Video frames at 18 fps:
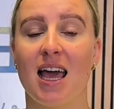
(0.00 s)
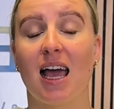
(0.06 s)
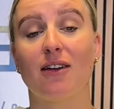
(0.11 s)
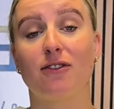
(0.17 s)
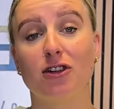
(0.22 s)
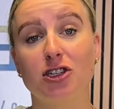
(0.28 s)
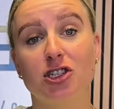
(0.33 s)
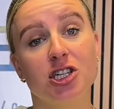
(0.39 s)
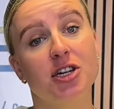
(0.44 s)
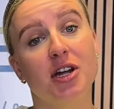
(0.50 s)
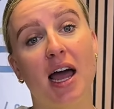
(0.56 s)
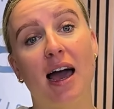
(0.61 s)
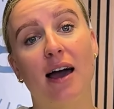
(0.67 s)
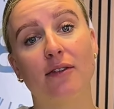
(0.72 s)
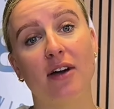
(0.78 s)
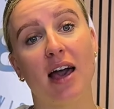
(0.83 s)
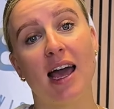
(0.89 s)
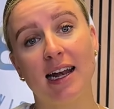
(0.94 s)
If you do
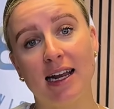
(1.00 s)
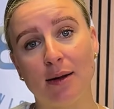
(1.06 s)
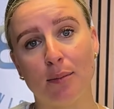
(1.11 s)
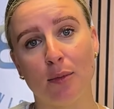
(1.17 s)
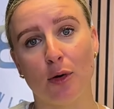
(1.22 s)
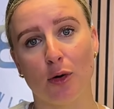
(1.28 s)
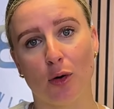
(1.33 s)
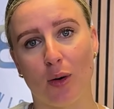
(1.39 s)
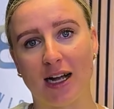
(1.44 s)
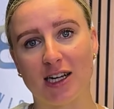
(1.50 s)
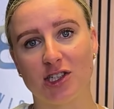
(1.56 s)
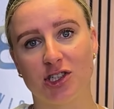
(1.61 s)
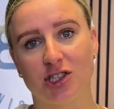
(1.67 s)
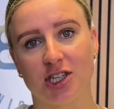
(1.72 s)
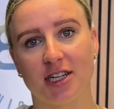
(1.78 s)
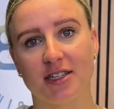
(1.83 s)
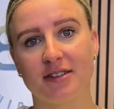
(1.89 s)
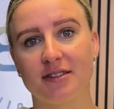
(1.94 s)
have any more
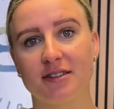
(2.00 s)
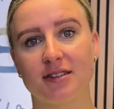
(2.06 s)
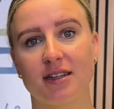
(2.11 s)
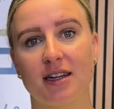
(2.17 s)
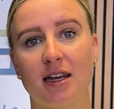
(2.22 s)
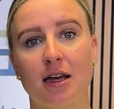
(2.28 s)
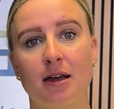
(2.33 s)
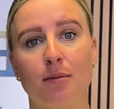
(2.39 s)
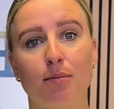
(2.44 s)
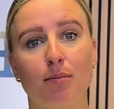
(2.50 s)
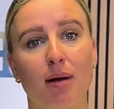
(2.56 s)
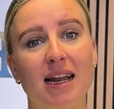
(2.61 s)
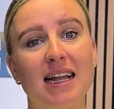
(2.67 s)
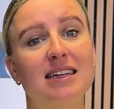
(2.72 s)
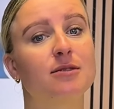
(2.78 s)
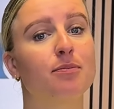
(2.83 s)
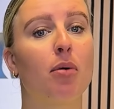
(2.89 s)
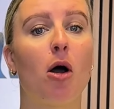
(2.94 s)
questions,
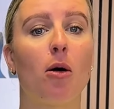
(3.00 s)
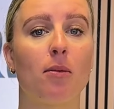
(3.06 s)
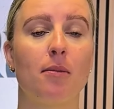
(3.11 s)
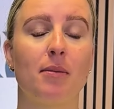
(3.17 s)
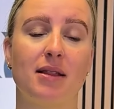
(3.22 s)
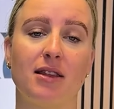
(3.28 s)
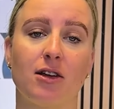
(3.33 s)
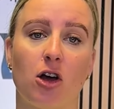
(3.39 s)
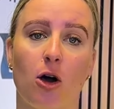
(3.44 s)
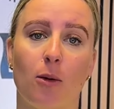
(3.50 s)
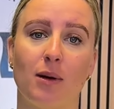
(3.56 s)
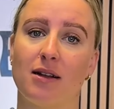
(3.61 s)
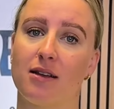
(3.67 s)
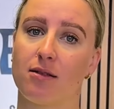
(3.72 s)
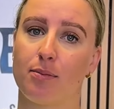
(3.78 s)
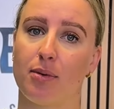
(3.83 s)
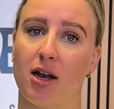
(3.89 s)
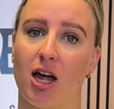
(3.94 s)
please pop them in the
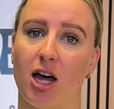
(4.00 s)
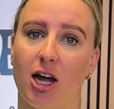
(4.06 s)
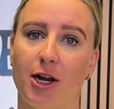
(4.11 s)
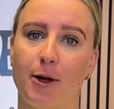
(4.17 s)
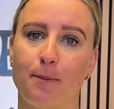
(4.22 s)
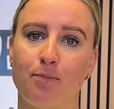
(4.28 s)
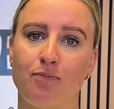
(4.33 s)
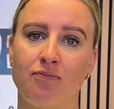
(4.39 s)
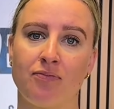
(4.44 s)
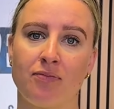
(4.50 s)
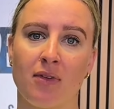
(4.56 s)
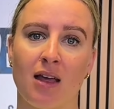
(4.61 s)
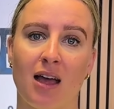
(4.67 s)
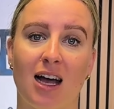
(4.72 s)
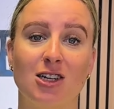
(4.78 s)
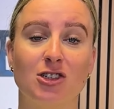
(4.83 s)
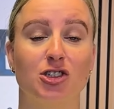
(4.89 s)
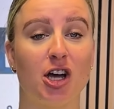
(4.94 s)
comments below,
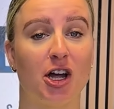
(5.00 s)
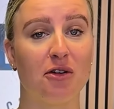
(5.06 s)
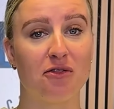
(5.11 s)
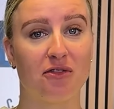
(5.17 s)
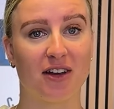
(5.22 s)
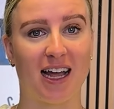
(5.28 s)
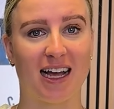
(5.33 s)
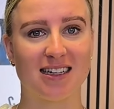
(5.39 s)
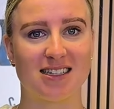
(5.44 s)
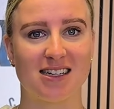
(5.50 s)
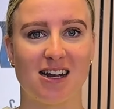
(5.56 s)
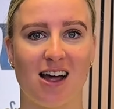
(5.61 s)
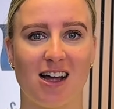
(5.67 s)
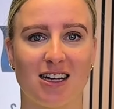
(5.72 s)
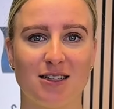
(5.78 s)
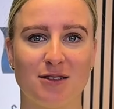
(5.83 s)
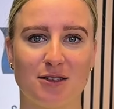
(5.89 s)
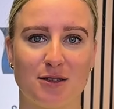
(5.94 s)
and don't forget to
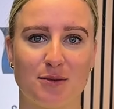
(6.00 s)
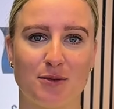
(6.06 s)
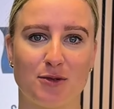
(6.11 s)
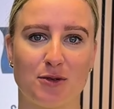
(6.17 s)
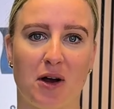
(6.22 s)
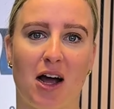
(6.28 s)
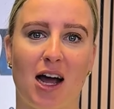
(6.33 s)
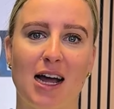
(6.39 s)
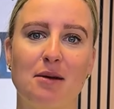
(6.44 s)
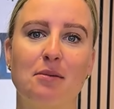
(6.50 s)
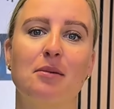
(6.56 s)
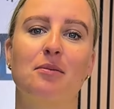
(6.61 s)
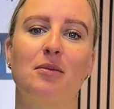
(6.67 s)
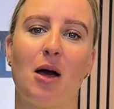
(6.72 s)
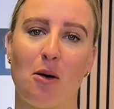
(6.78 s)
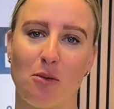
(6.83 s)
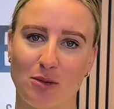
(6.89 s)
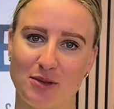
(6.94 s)
like and subscribe,
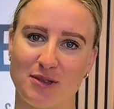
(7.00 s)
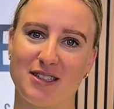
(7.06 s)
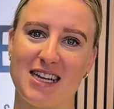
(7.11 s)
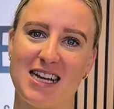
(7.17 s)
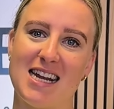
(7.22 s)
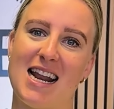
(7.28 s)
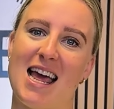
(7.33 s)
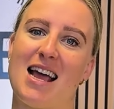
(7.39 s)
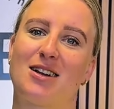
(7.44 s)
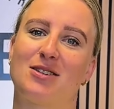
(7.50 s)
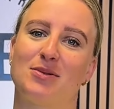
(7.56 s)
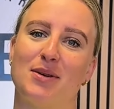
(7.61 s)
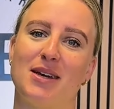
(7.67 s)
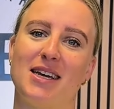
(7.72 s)
and we'll see you next